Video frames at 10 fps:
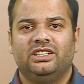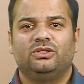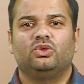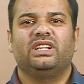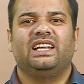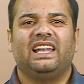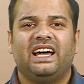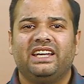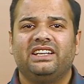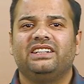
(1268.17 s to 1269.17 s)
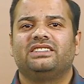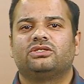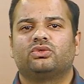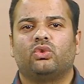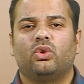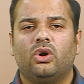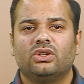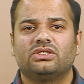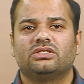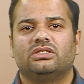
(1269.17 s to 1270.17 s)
to align its laws